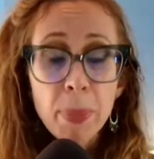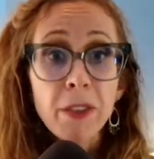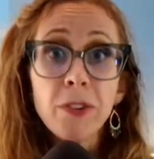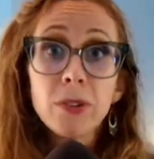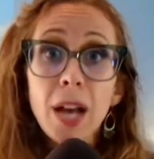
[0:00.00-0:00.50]

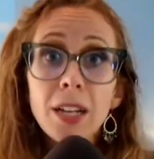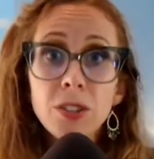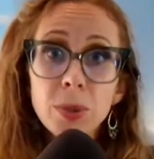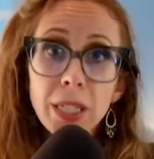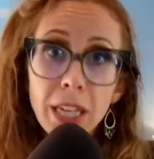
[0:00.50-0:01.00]
If you're not
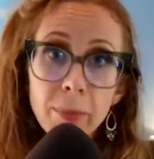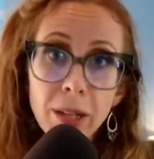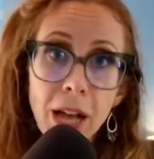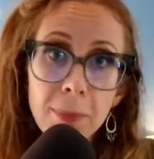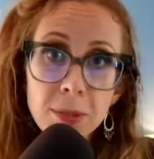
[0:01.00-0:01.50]
doing email
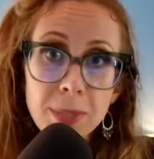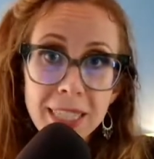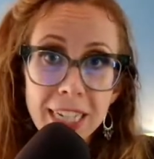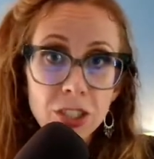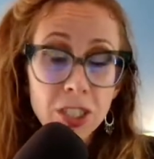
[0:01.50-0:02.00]

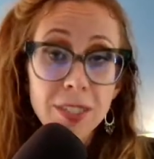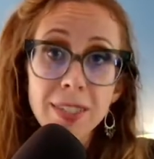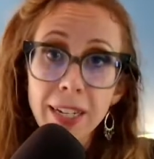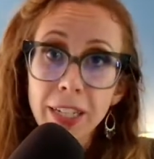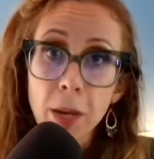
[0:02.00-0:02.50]
optimization and
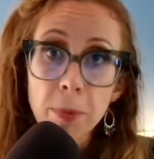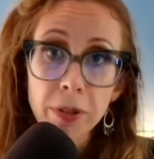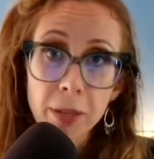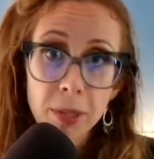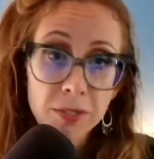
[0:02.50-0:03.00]
setting up your
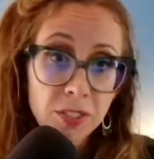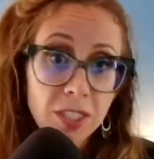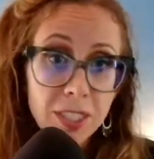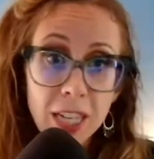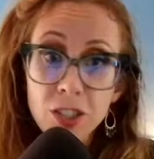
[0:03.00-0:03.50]
emails for
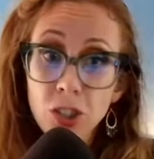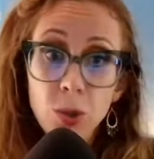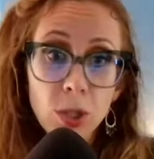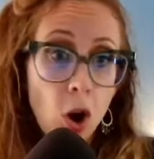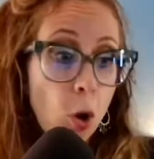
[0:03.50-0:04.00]
success, you
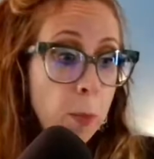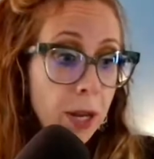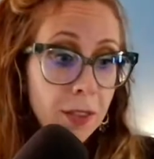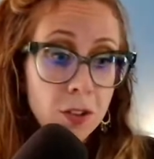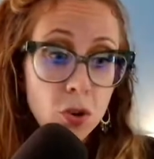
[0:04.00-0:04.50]
are
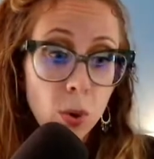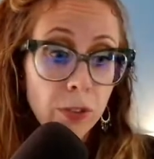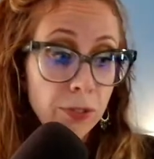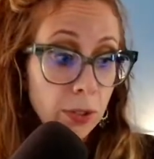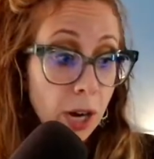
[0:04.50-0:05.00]
opening the door
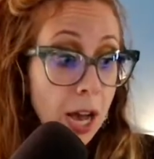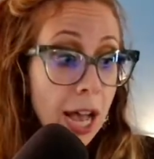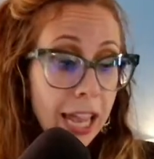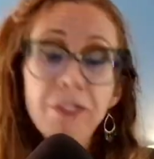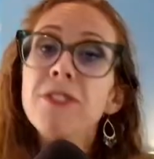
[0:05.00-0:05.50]
for
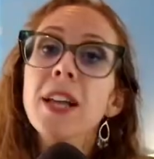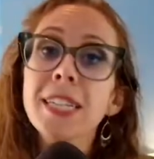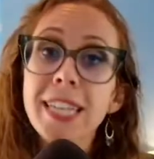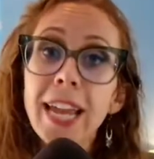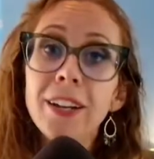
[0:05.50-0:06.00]
a
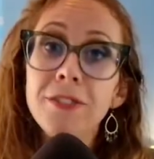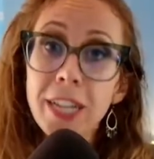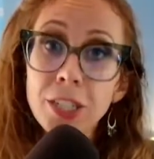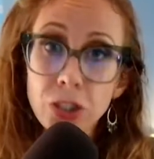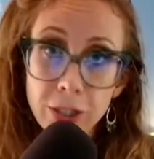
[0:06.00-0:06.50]
floodgate of
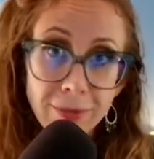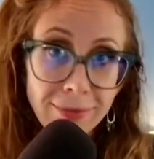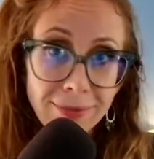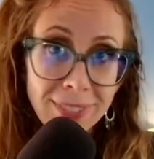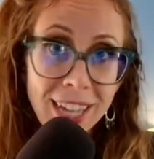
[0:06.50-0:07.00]
danger.
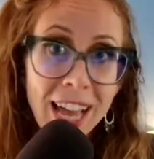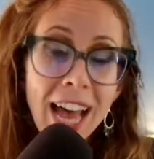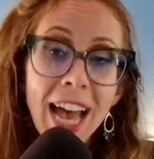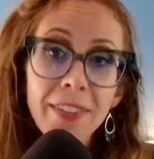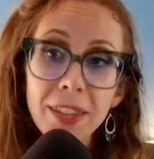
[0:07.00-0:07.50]

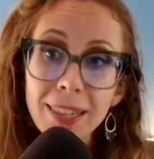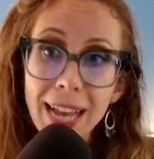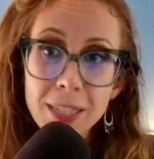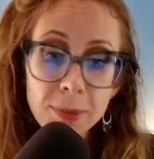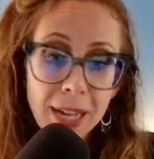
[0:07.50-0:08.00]
And then
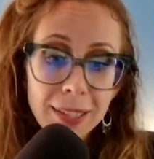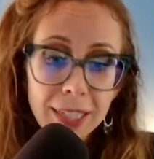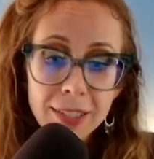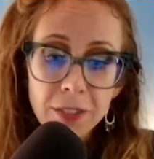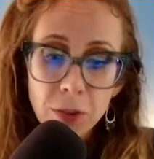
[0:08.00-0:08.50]
last but not
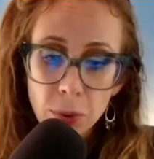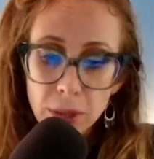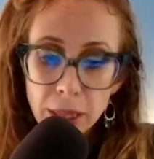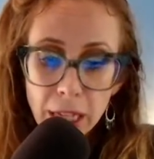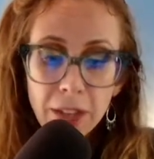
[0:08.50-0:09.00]
least, if you're
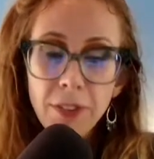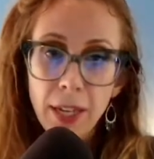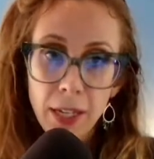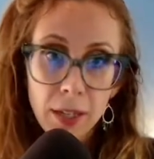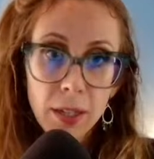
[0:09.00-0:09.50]

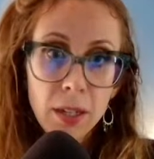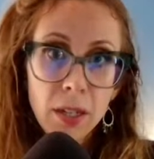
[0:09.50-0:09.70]
leaving